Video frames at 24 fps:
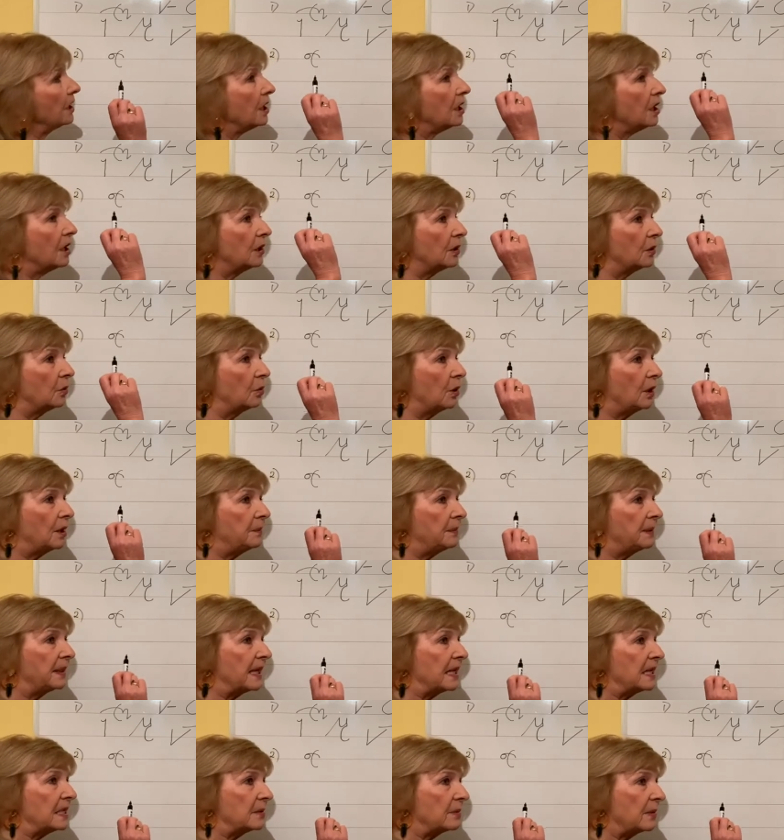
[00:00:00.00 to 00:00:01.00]
The word
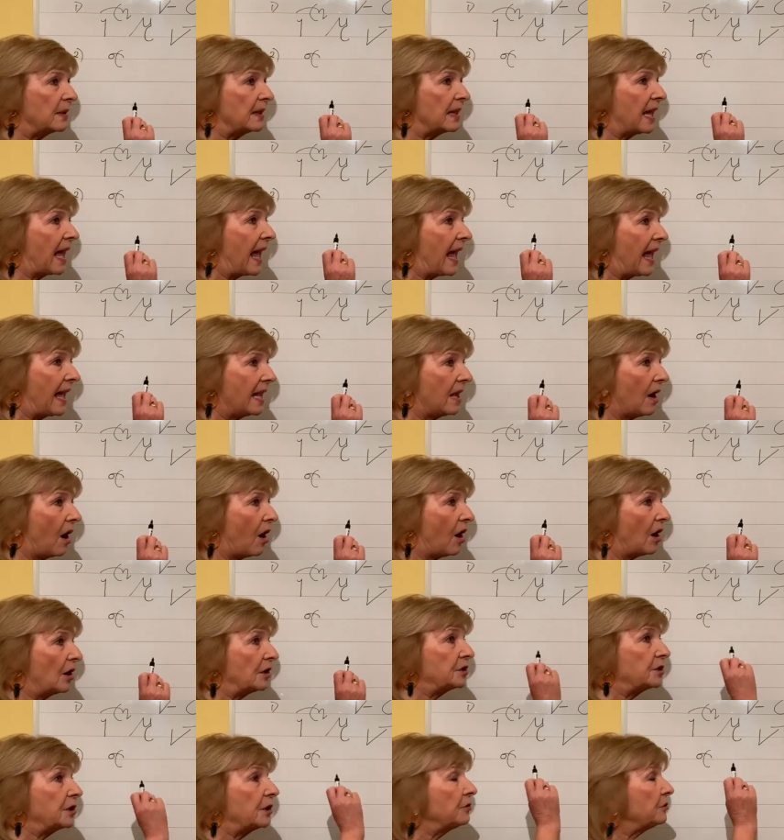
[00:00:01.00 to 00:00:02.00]
begins with AR,
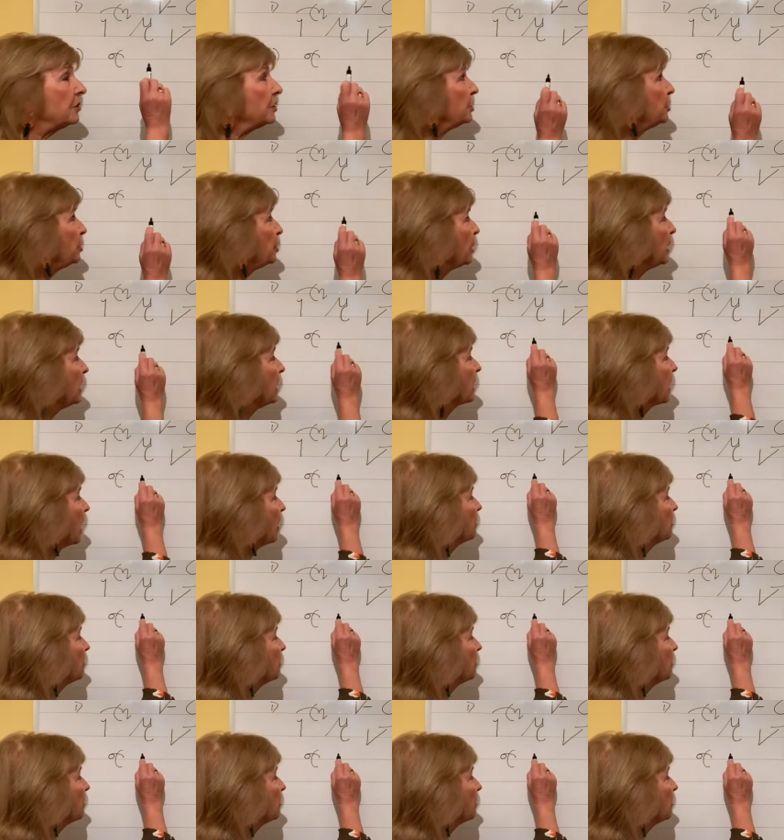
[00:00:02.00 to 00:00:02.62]
so the G goes